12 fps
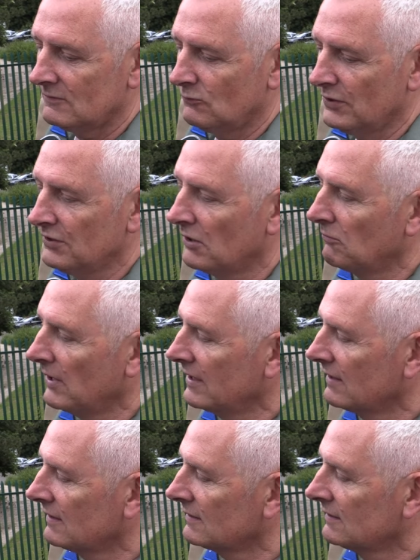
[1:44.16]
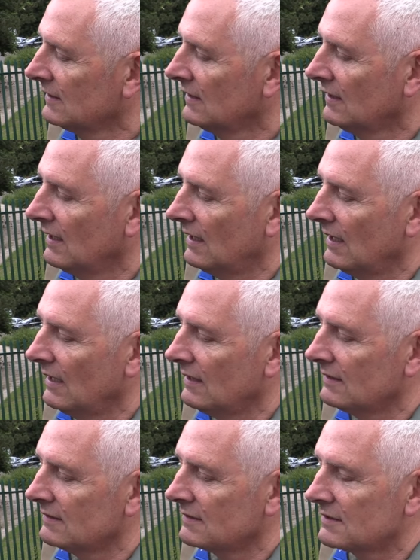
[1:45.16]
with no radar
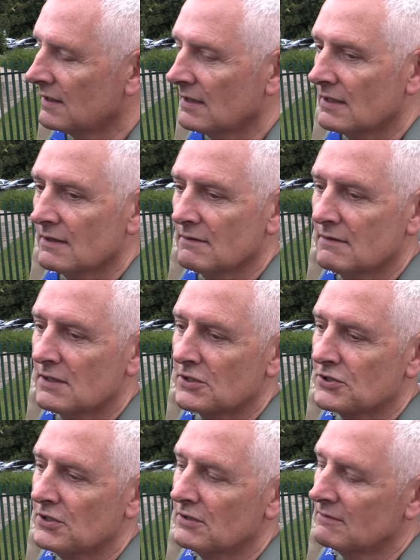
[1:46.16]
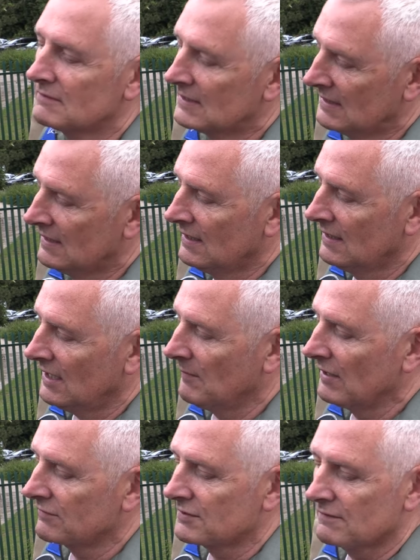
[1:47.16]
and a certain
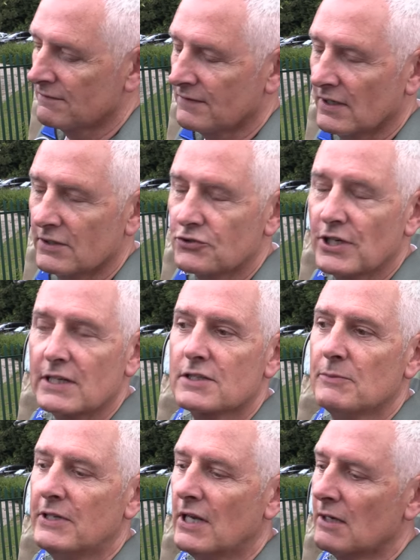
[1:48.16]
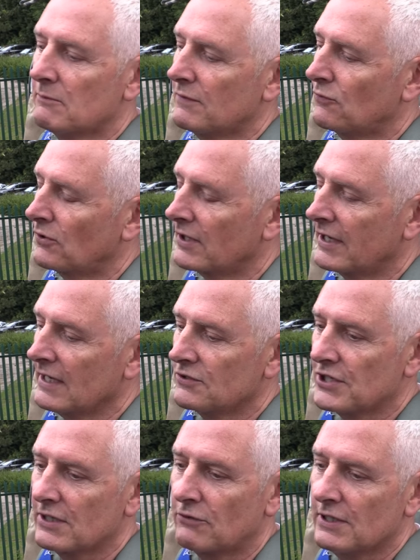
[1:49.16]
amount of checks to be done before I could get the
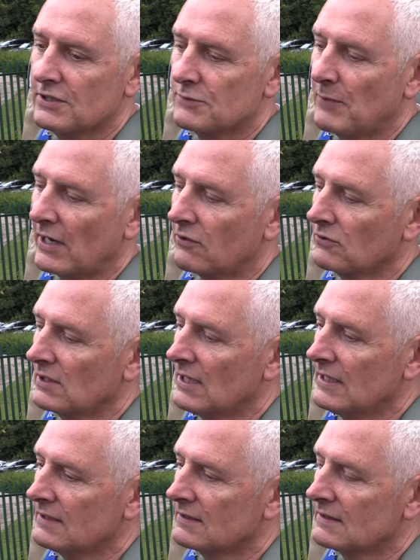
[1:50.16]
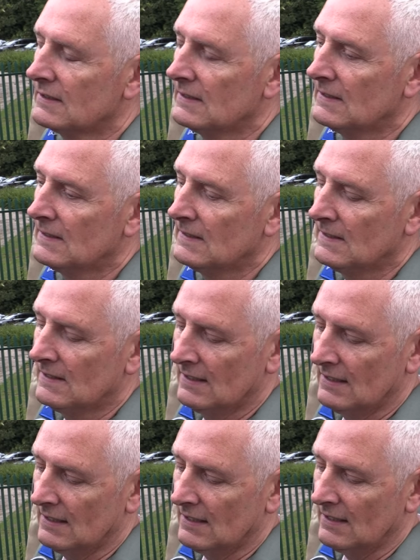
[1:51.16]
generators back online
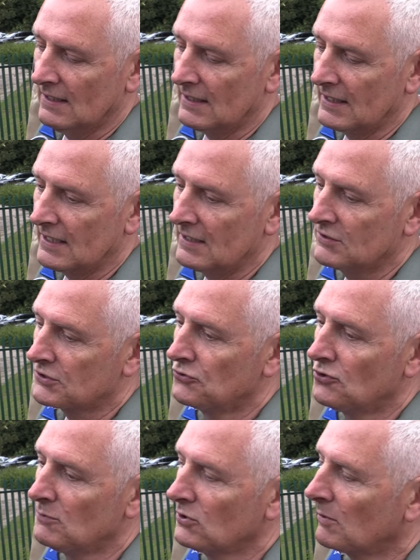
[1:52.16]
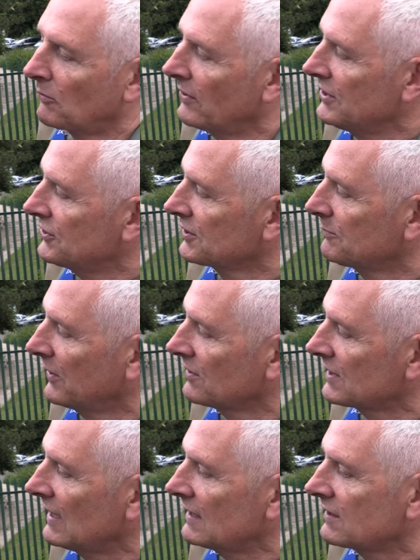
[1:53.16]
and get into normal operations,
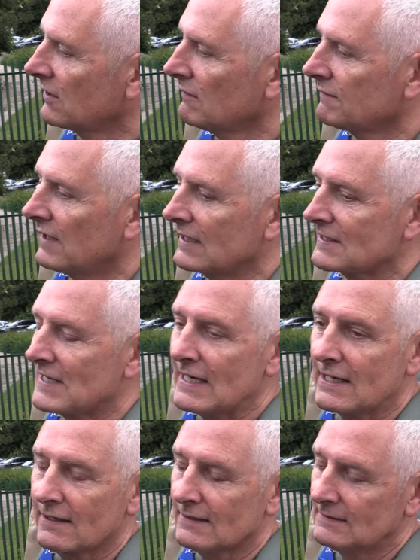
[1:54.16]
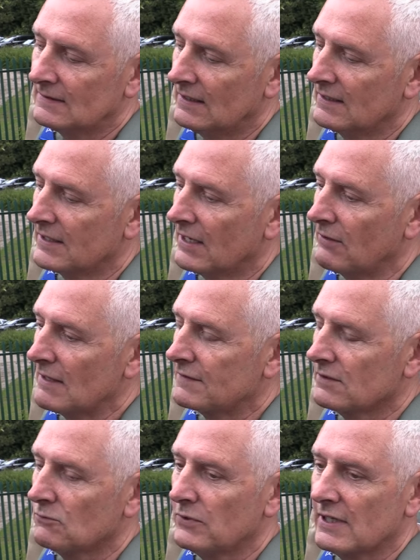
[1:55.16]
because I had to go and find a tanker, and
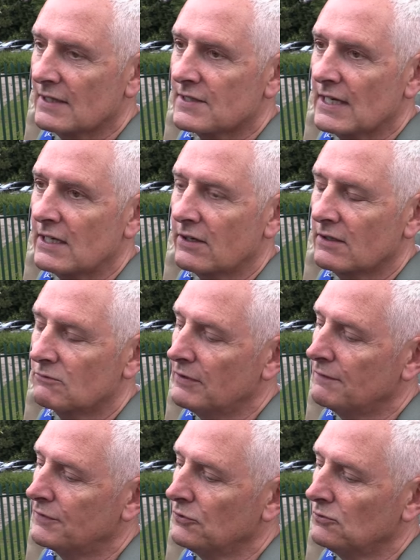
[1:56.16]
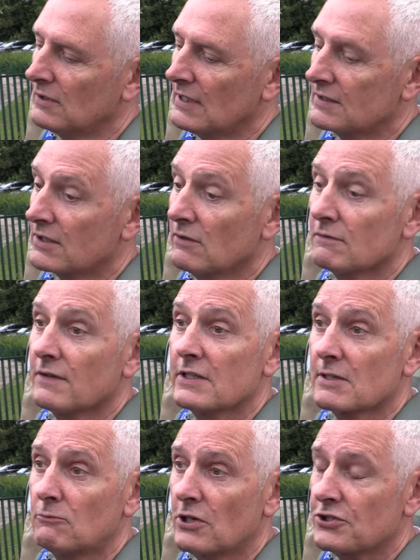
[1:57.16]
thereafter, with that tanker and refuel, I had to go and
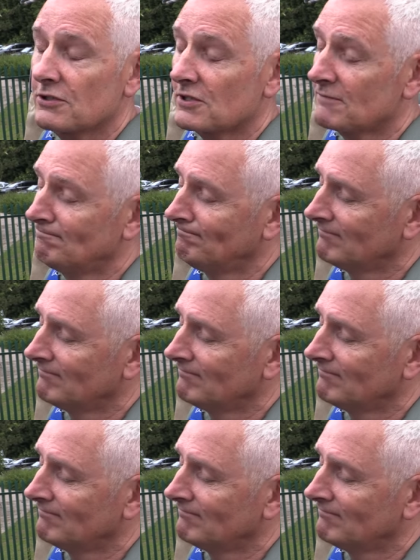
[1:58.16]
find some Russians